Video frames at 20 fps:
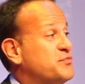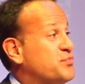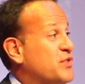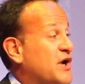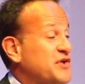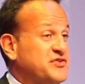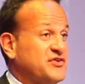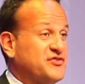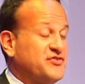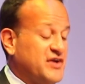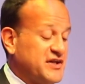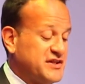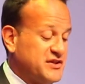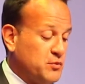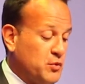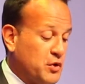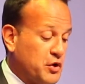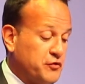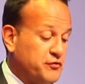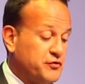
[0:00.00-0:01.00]
projects like the
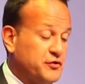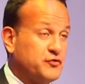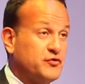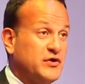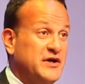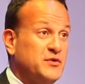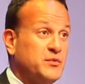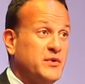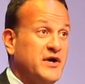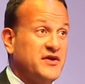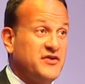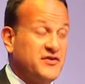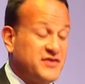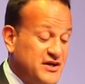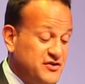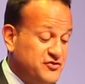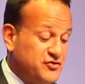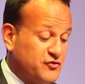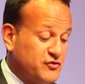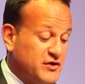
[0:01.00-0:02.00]
Waterford Greenway, the
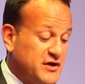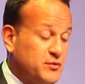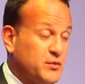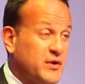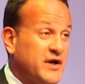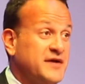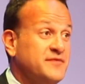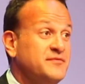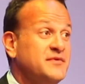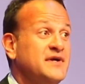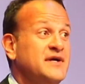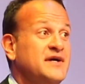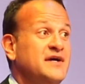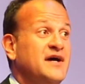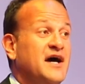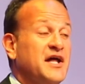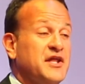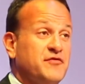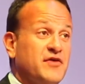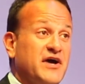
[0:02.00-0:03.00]
Dacia Greenway,
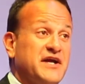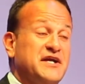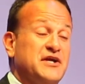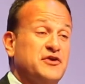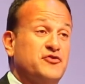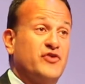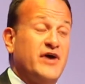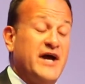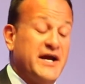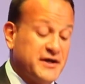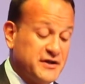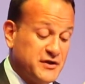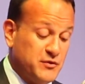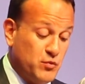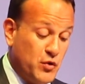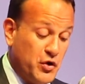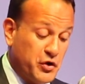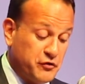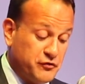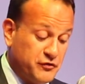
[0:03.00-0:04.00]
and the Viking Triangle in
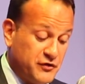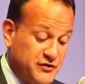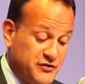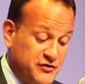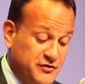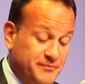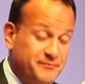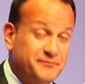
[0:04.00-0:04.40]
Waterford,